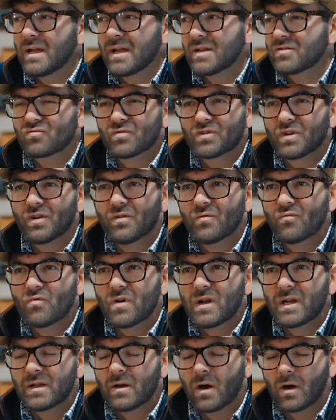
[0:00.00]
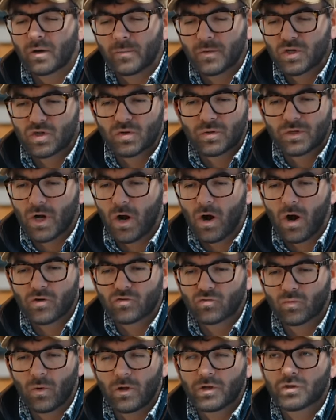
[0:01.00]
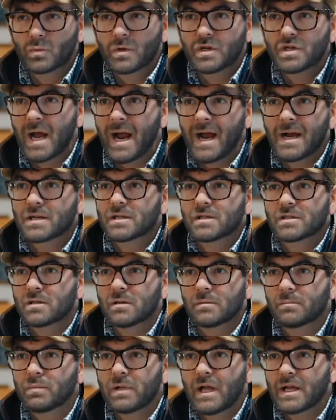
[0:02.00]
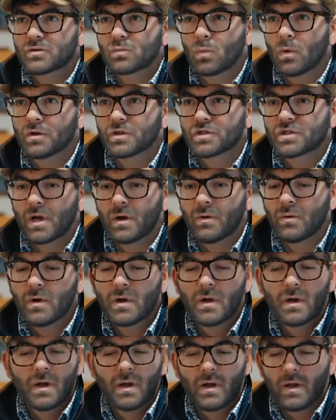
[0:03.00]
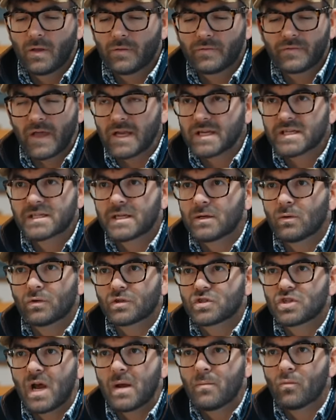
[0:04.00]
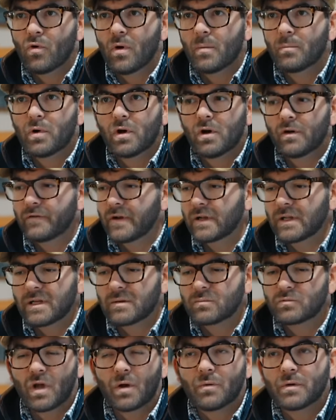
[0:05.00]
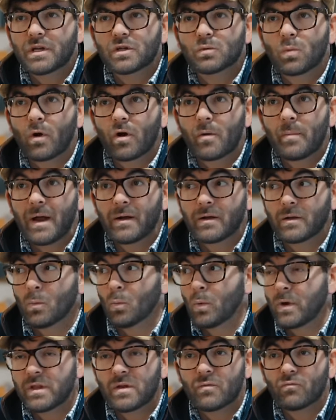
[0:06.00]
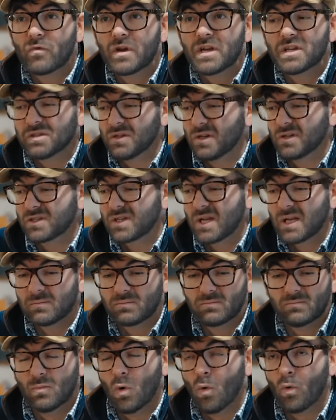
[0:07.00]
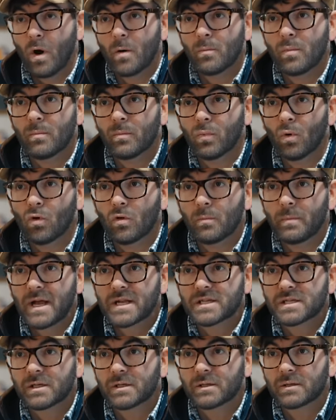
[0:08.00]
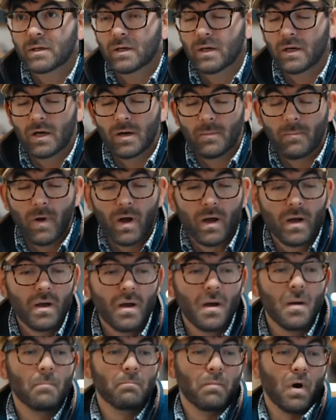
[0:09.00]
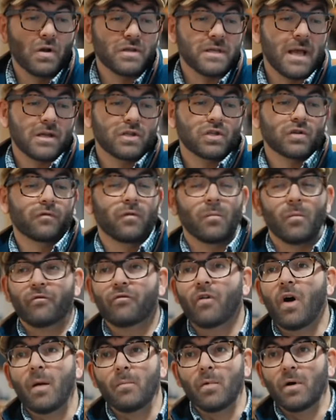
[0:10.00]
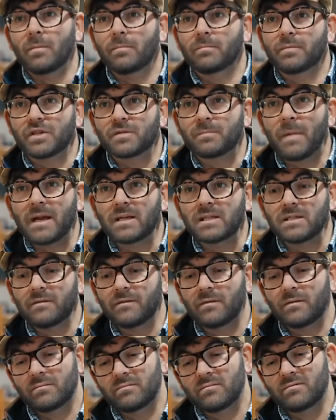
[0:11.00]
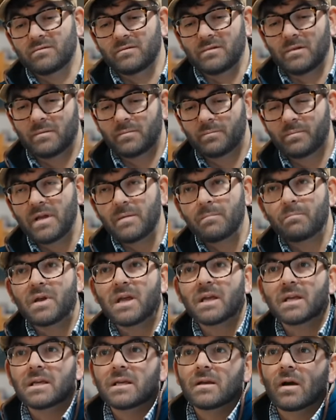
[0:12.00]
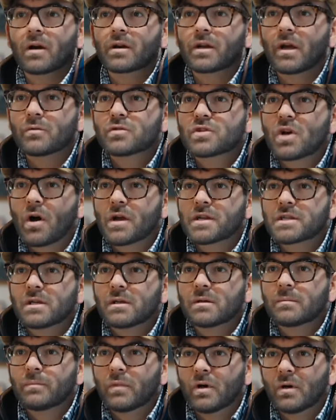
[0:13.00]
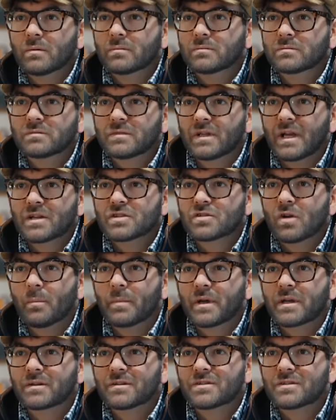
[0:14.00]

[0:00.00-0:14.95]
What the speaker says: Yeah, it's redundant, really. I'm going to be shooting hydro wads, which act as a plas wad, so they seal the chamber up perfectly. Don't need to worry about it. Within reason, I'd say more open bore, the better. But yeah, just from a fiber perspective, being picky, I'd go tighter. But yeah, it's not a big